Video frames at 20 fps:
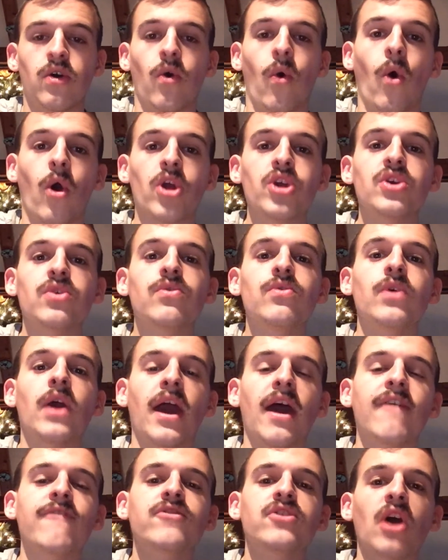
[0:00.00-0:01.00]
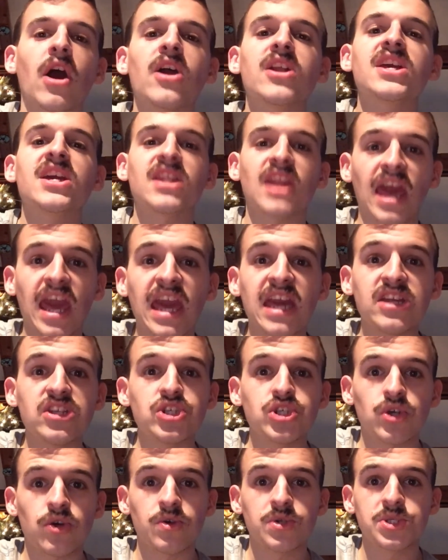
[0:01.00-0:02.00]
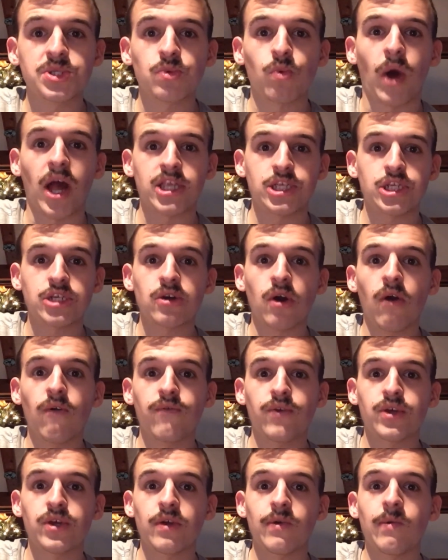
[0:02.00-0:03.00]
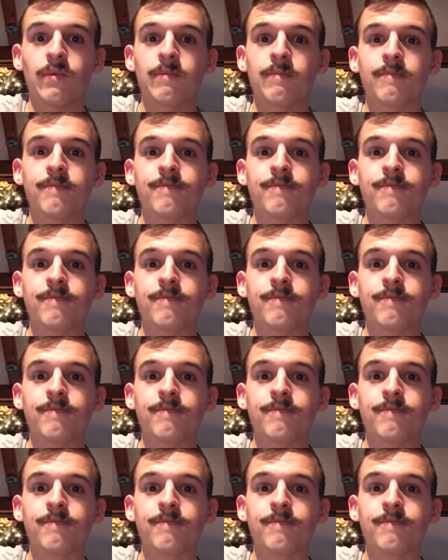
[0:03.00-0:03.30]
Or you have guardian angels watching over you.